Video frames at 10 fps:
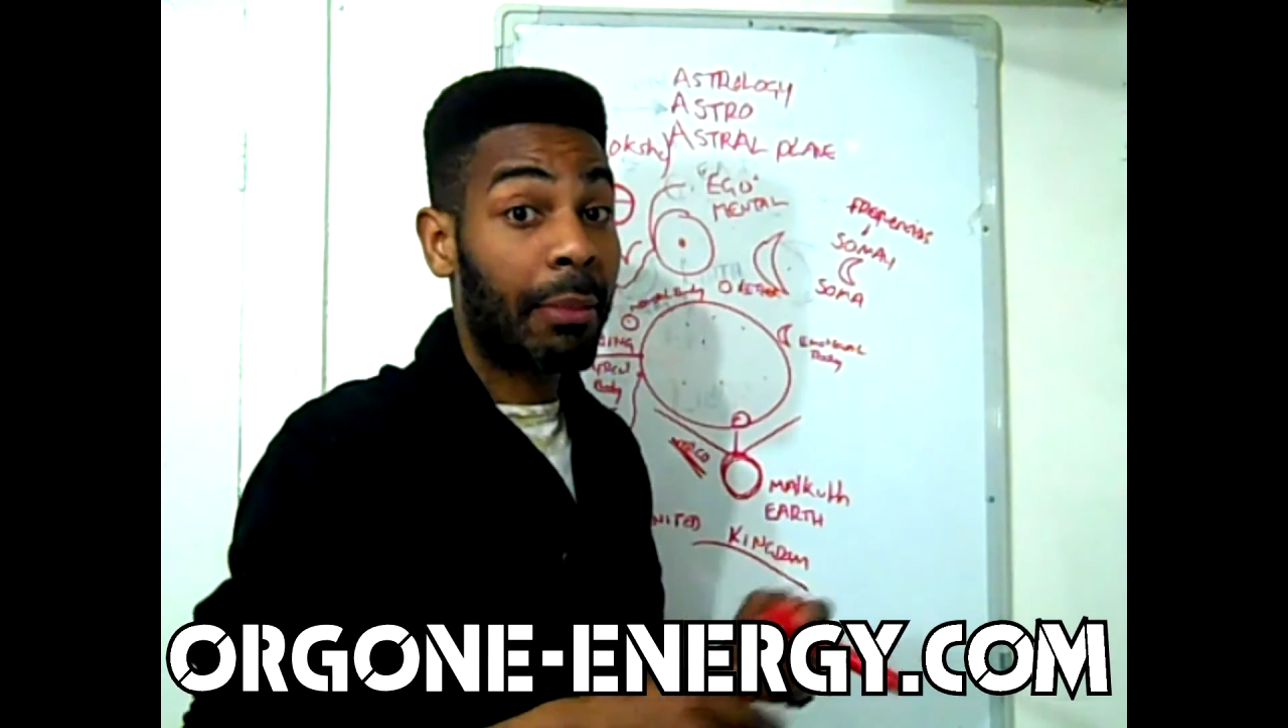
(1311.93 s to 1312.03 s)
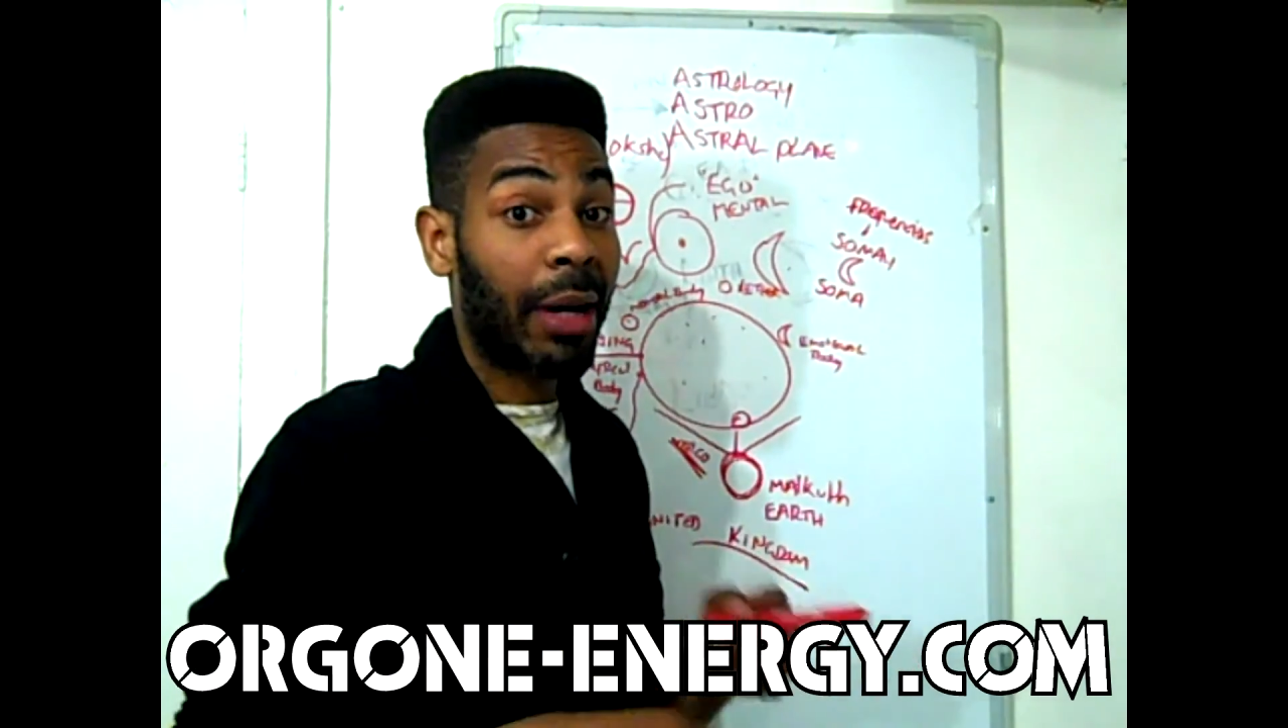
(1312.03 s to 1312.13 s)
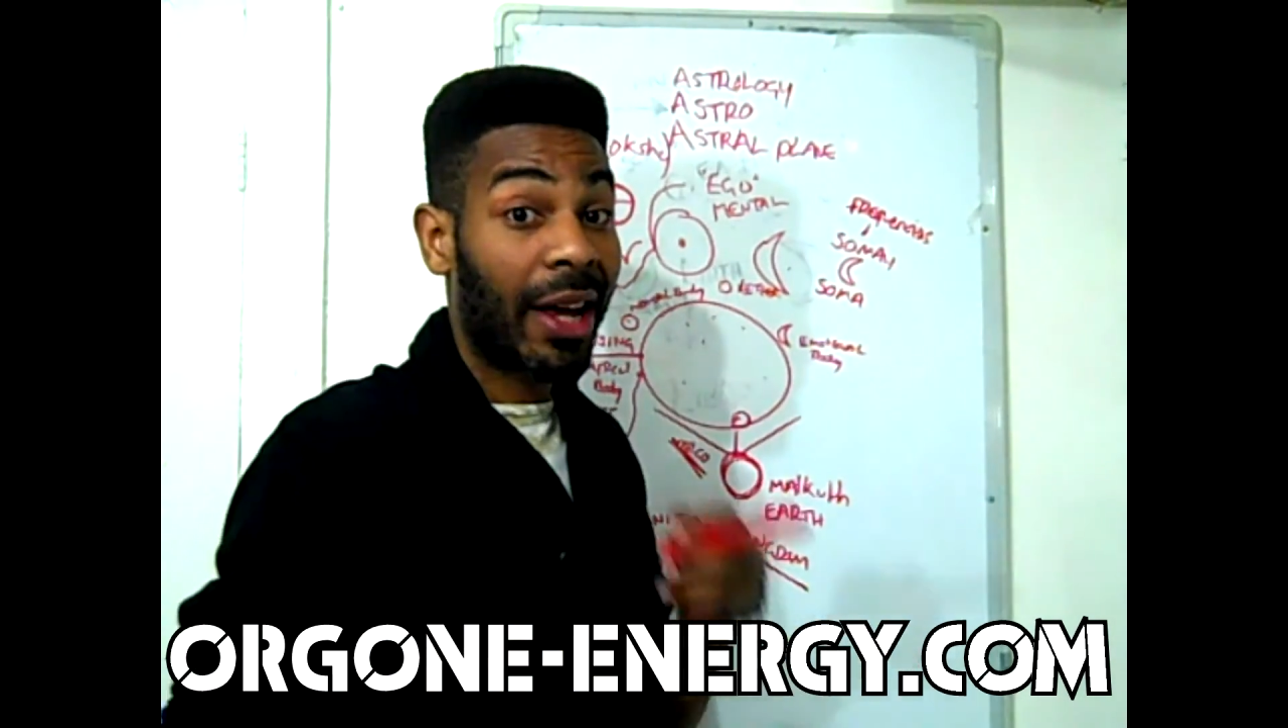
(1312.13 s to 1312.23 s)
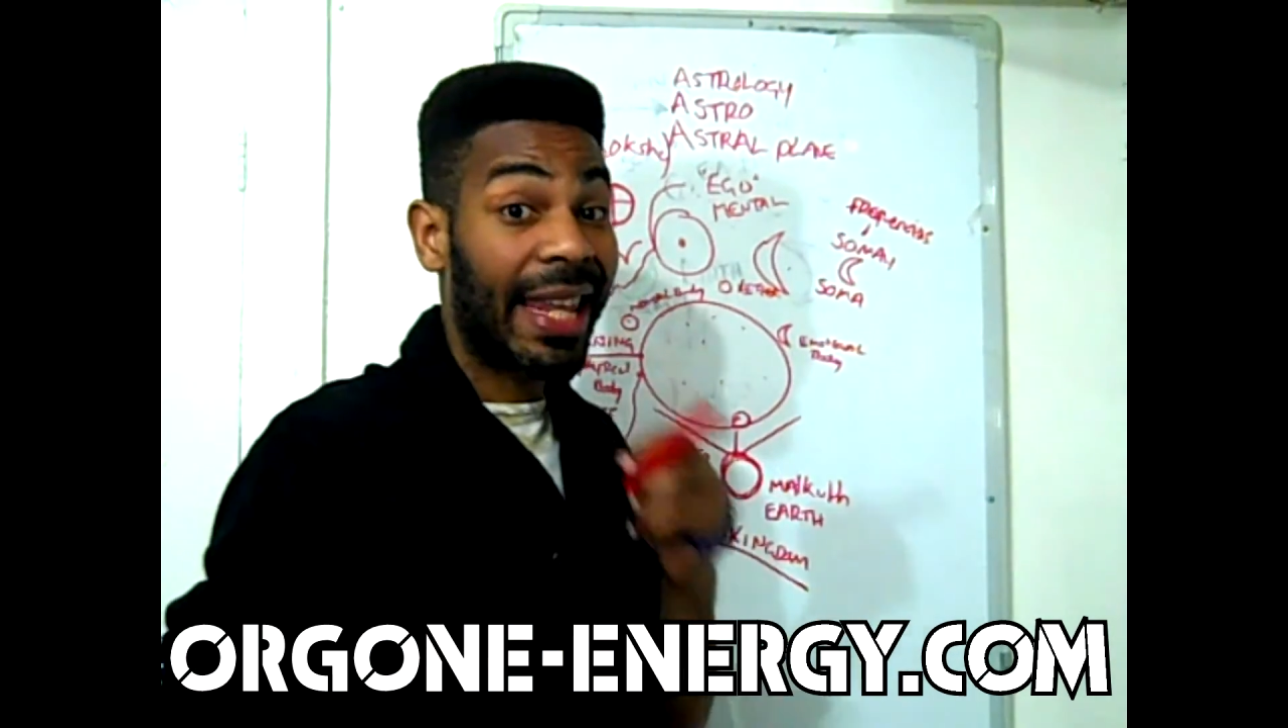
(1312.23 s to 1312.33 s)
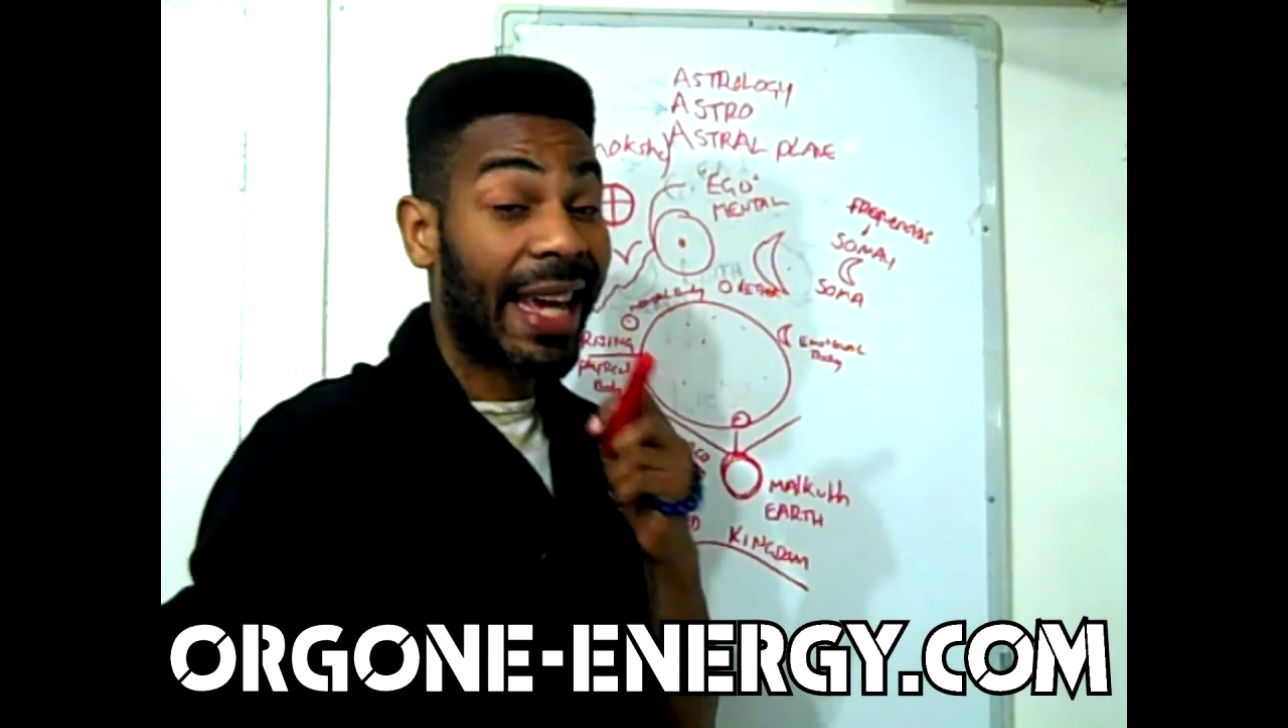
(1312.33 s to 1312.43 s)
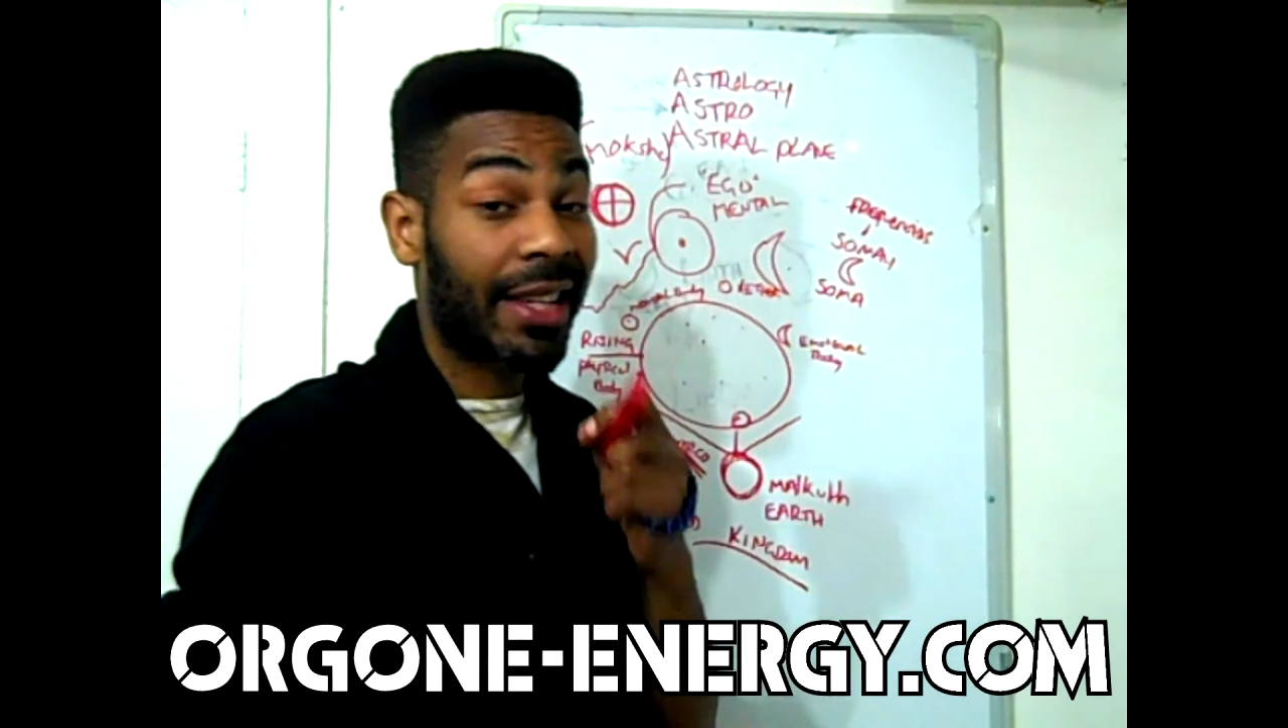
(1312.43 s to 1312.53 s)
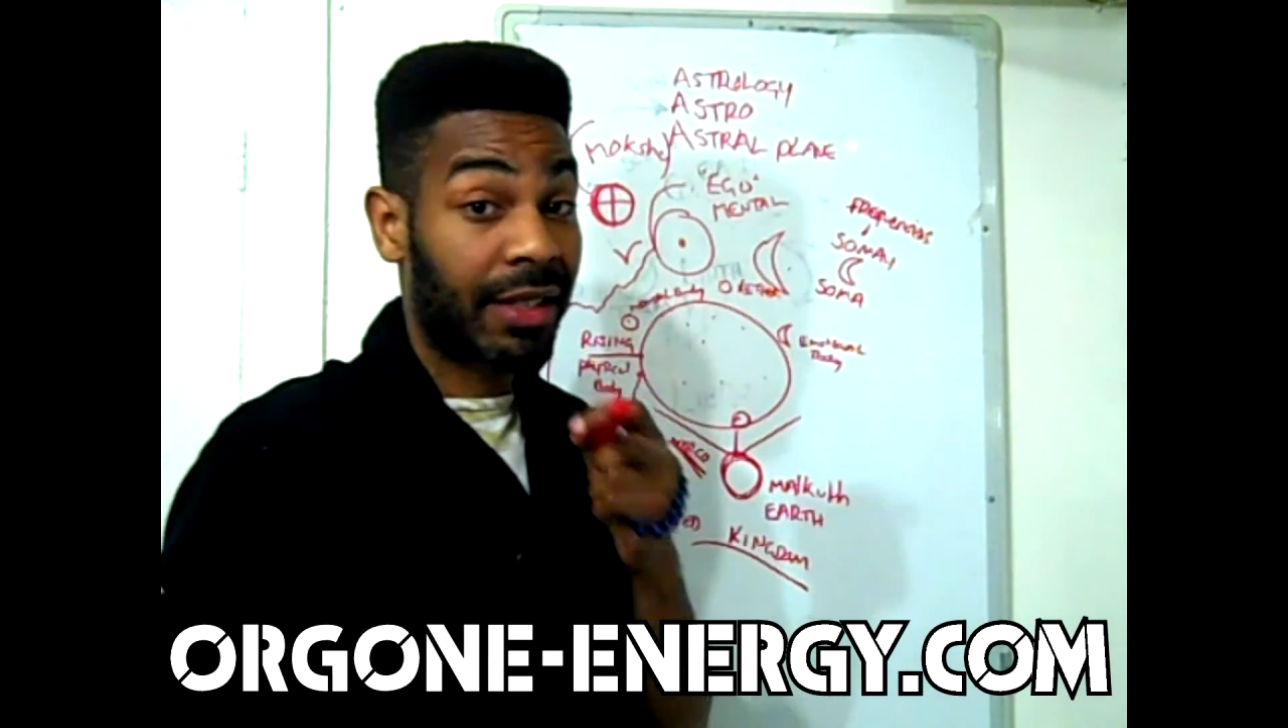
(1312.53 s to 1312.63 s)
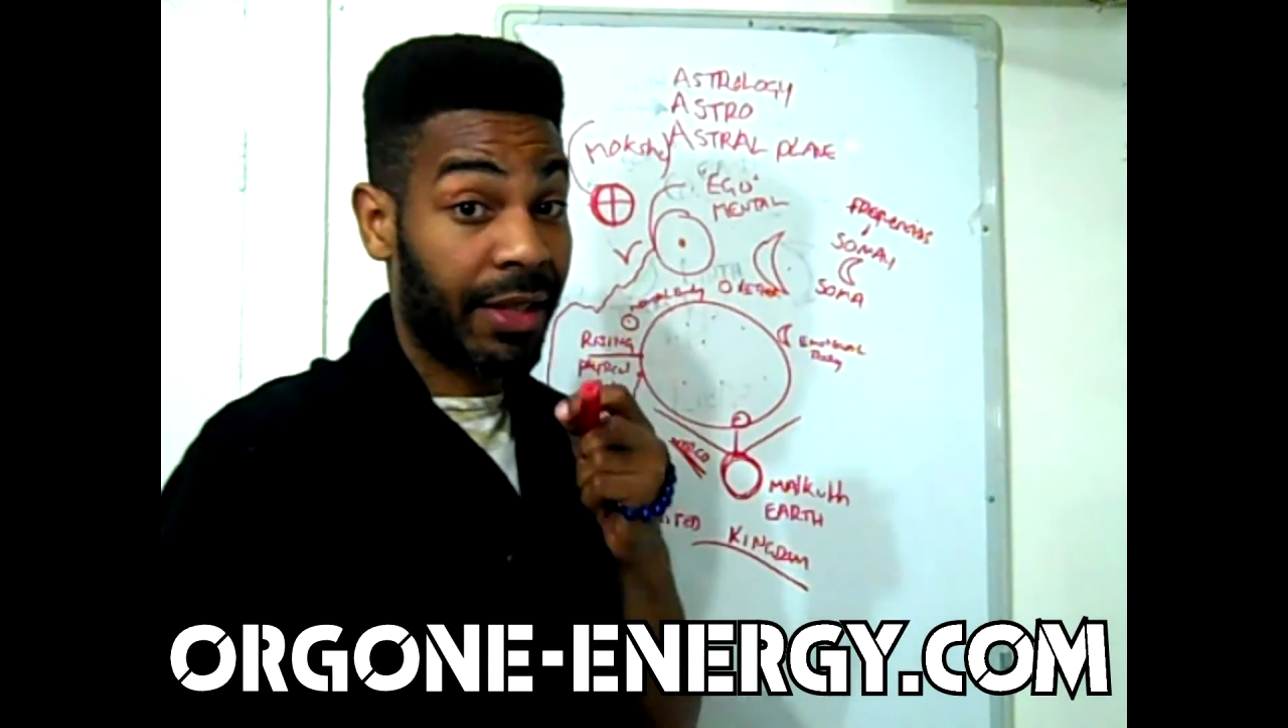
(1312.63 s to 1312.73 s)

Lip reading: but a legacy